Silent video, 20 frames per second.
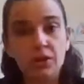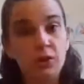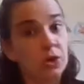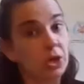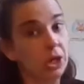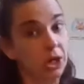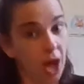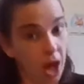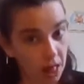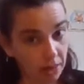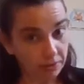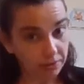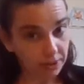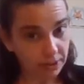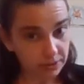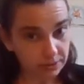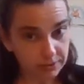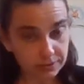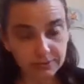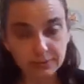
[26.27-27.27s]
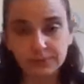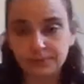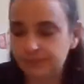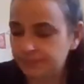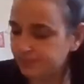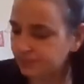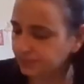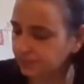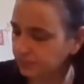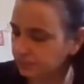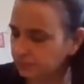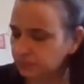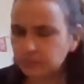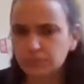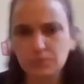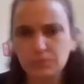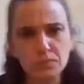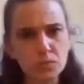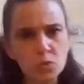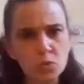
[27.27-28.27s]
you can color it
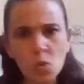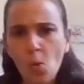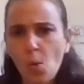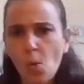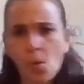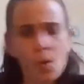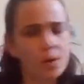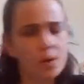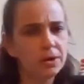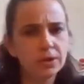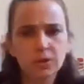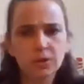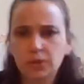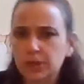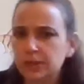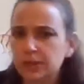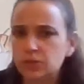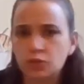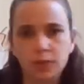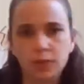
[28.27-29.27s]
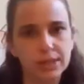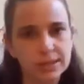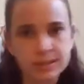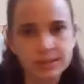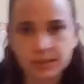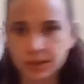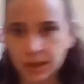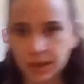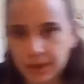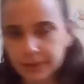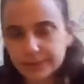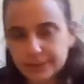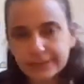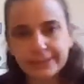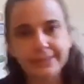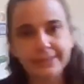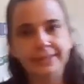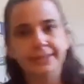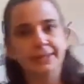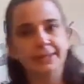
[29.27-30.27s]
or you can trace it on
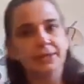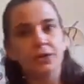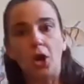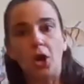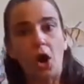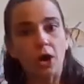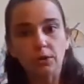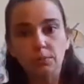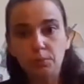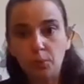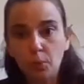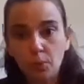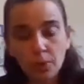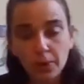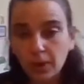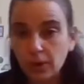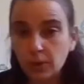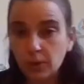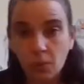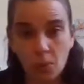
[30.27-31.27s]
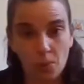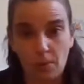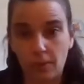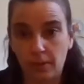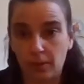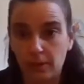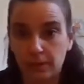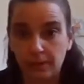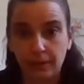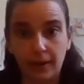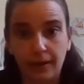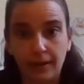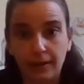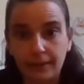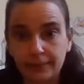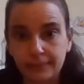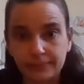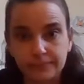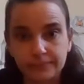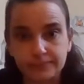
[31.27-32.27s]
cardboard or
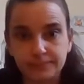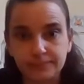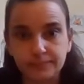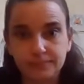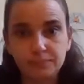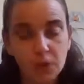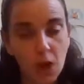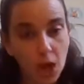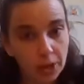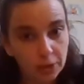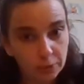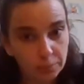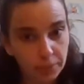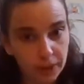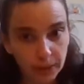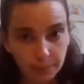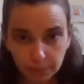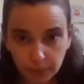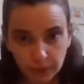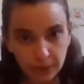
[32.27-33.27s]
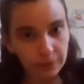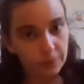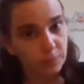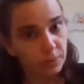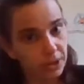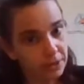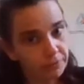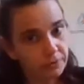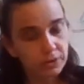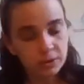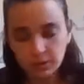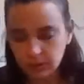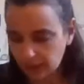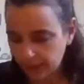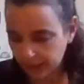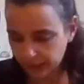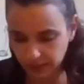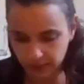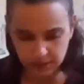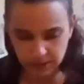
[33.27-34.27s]
um, colored paper, whatever you'd
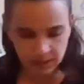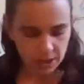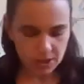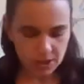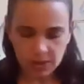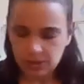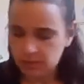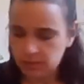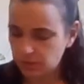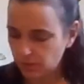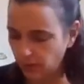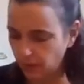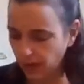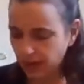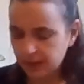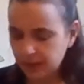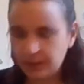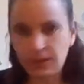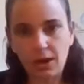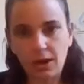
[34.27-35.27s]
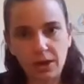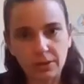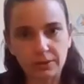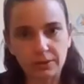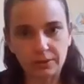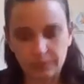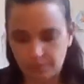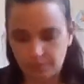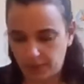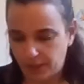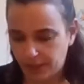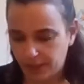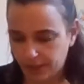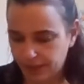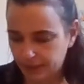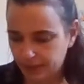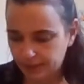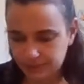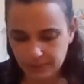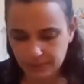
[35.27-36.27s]
like. So I colored
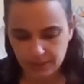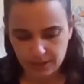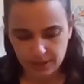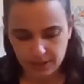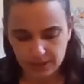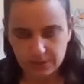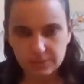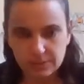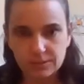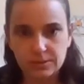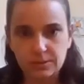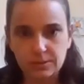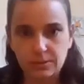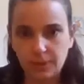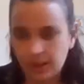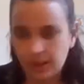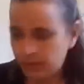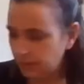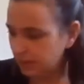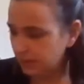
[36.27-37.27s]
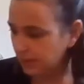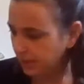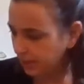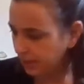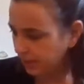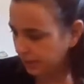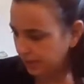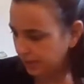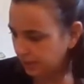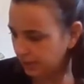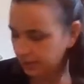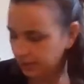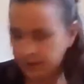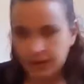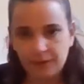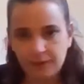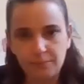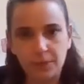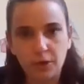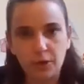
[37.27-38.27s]
mine. So I went ahead and
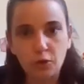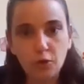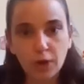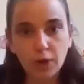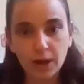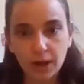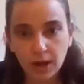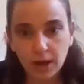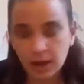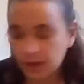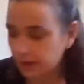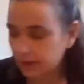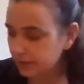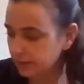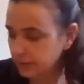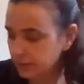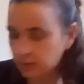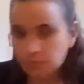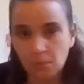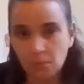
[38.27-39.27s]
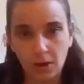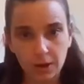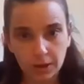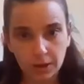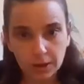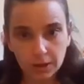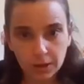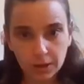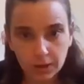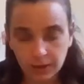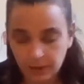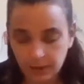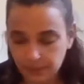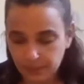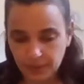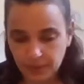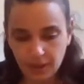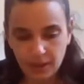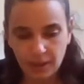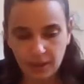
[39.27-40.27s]
I have my crayons and marker
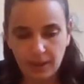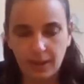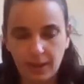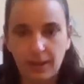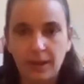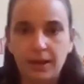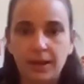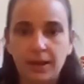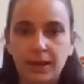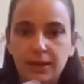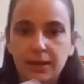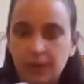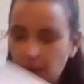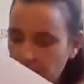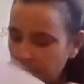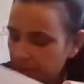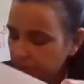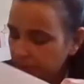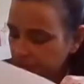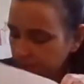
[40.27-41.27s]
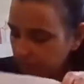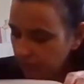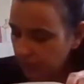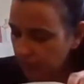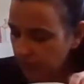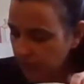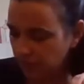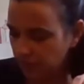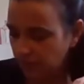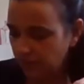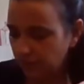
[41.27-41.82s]
and I colored